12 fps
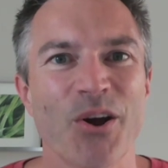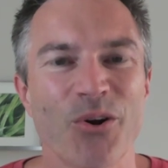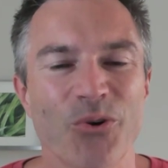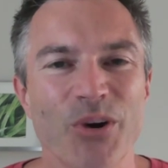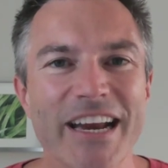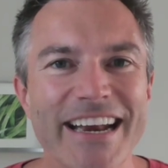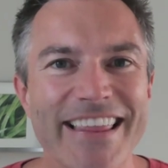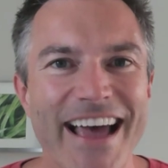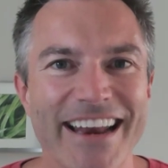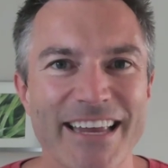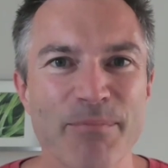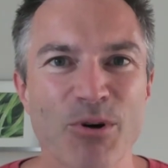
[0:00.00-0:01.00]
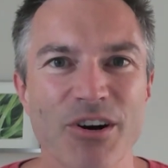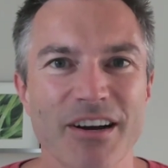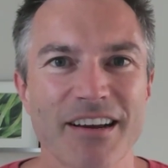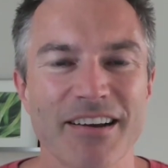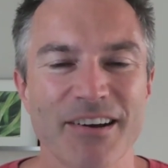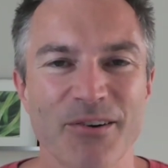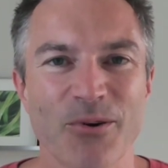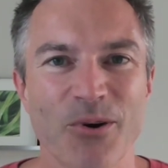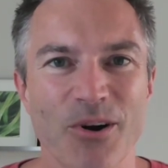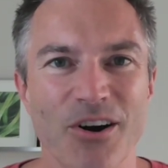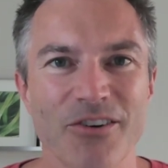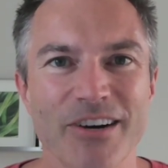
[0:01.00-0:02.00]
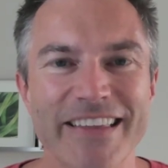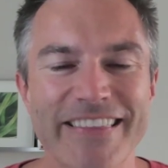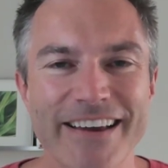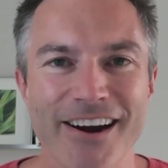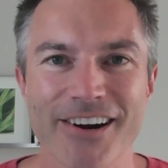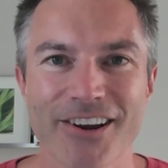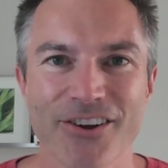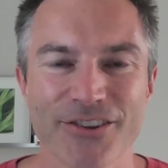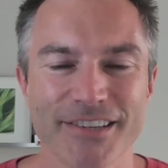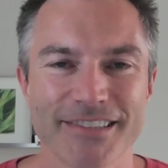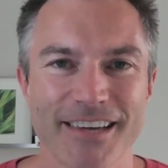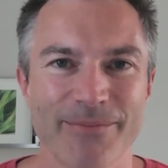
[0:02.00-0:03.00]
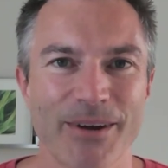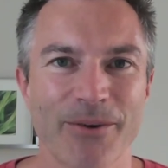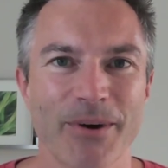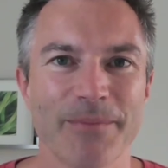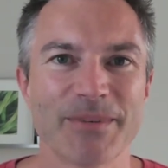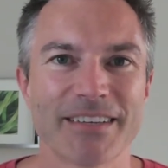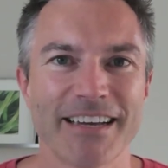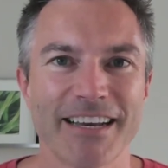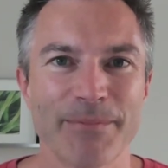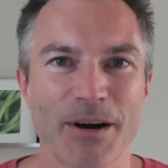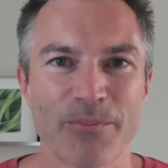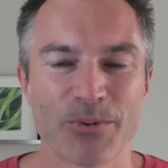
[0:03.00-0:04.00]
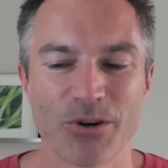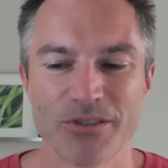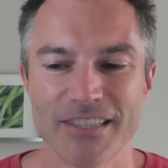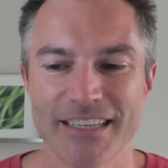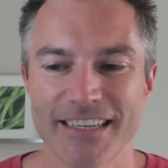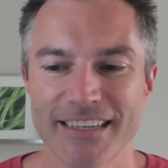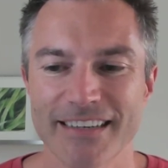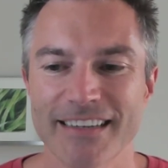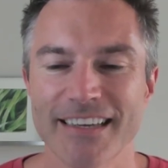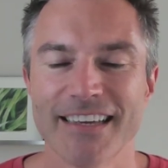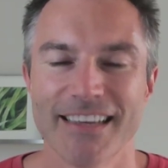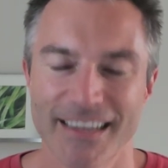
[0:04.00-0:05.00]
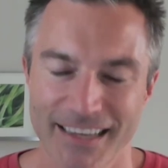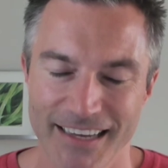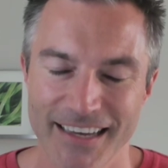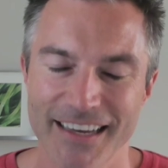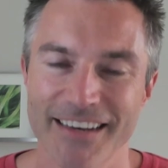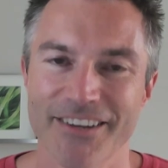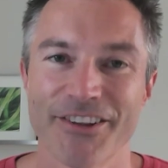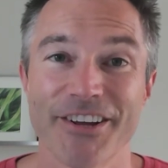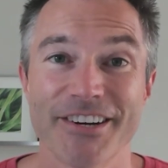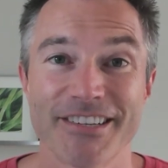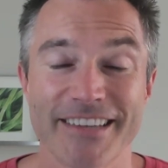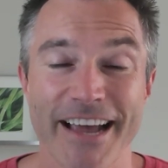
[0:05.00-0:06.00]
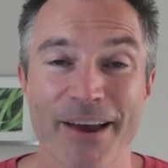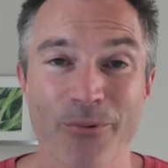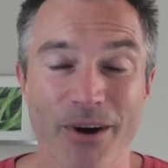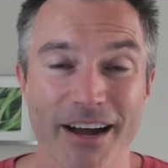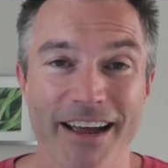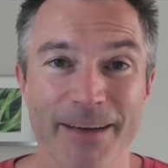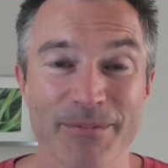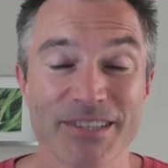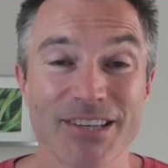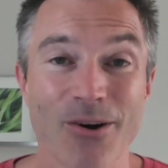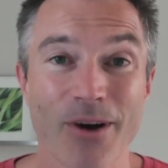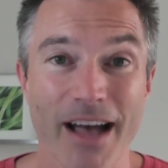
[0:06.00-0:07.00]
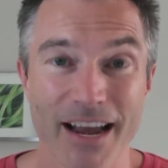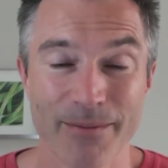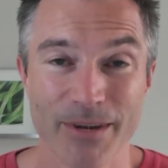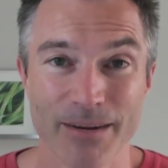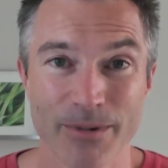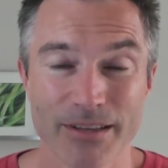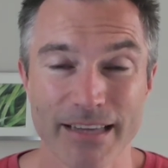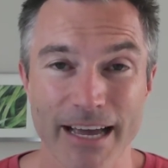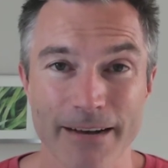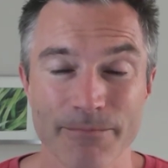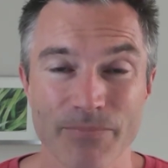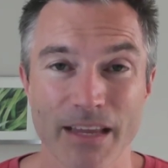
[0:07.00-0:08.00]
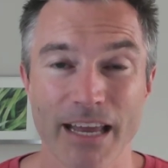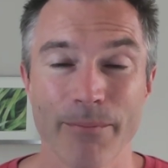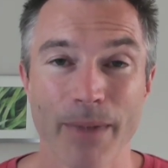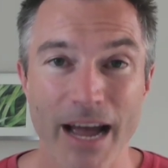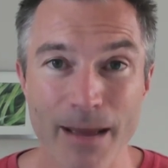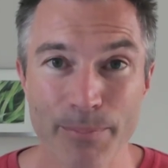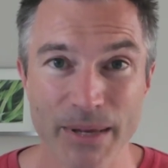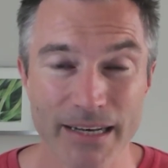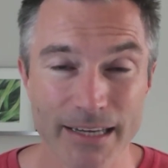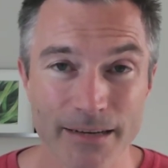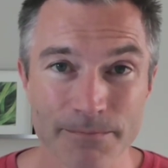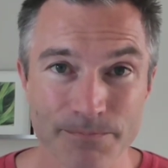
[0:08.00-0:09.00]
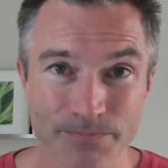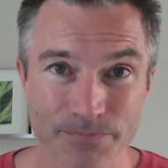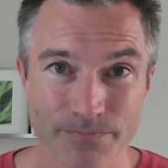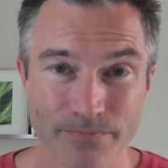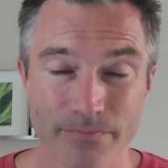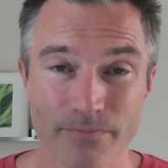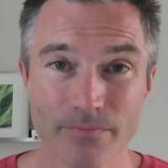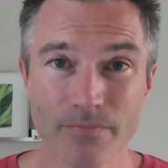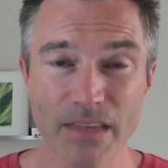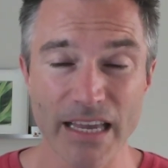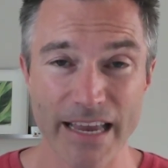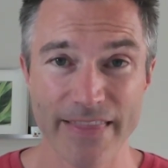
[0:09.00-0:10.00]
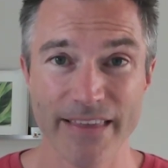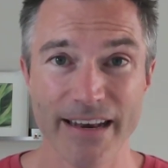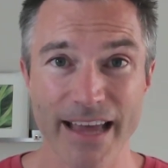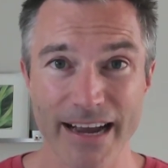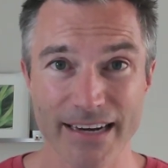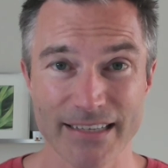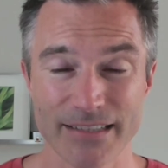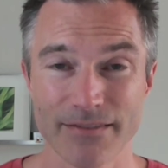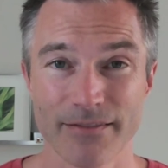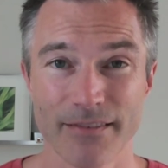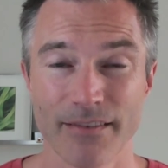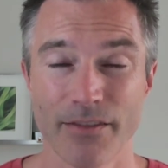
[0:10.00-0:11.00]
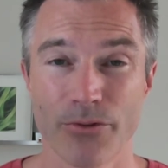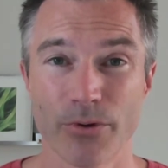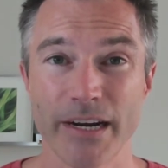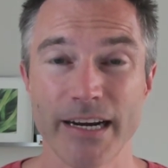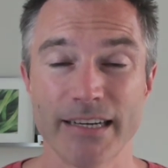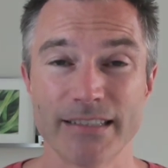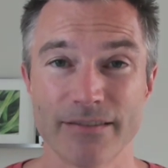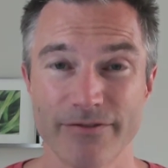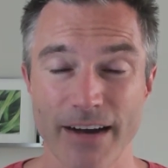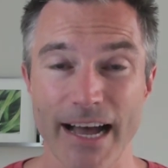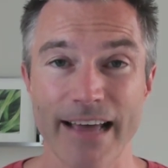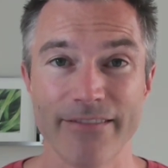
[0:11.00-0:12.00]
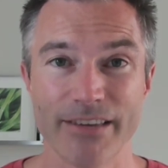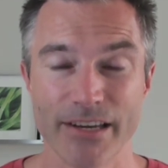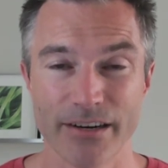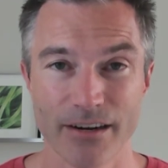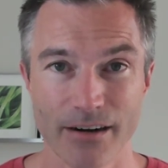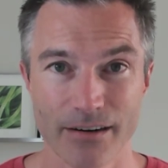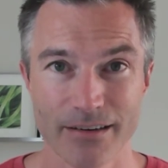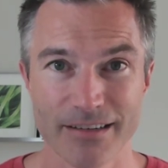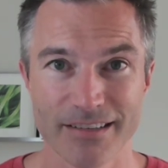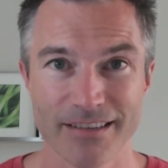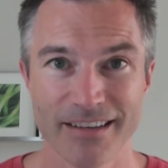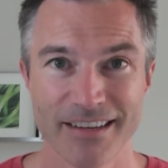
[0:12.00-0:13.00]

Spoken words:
Read that ebook or read the article that's on my website about protein, and you'll understand why I'm so adamant about that. In my opinion, in the next 3 to 5 years,